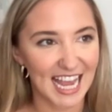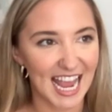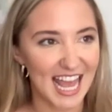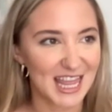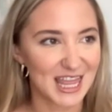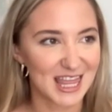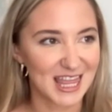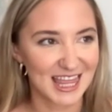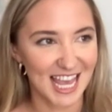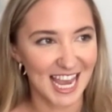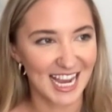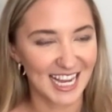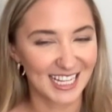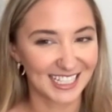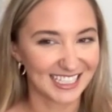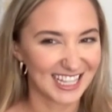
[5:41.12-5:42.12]
and
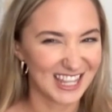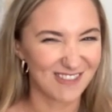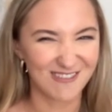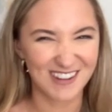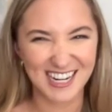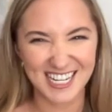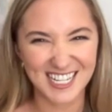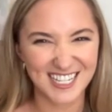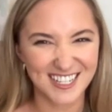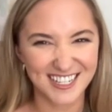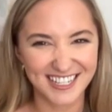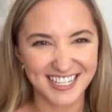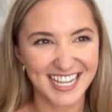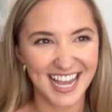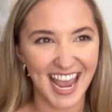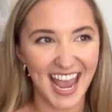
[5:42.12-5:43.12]
like
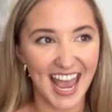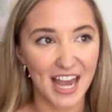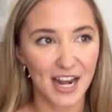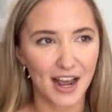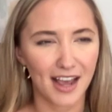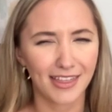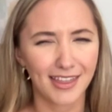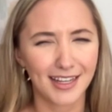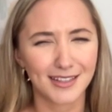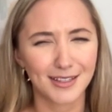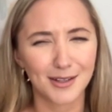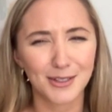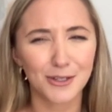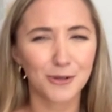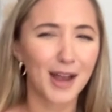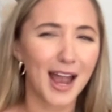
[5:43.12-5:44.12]
thrills. And I think it's
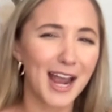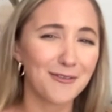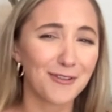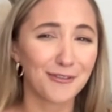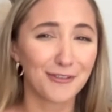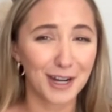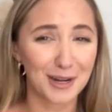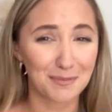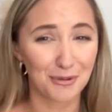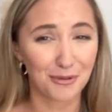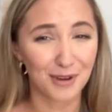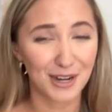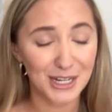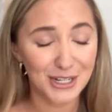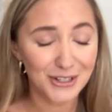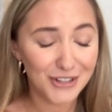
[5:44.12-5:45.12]
also kind of a very
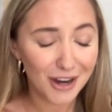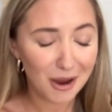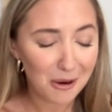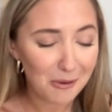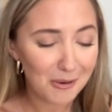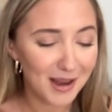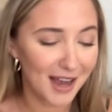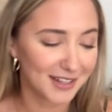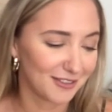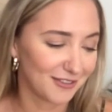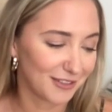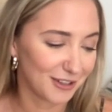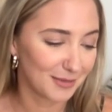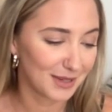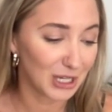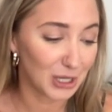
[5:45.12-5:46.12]
pretty show. We got to
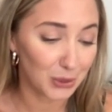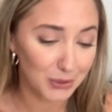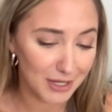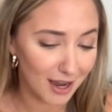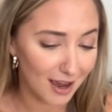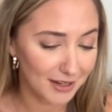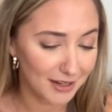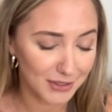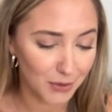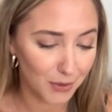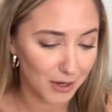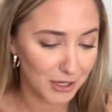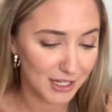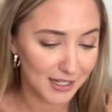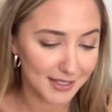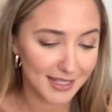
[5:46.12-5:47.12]
film in Utah and it's
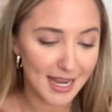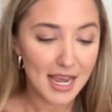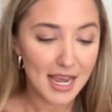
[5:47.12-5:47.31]
gorgeous.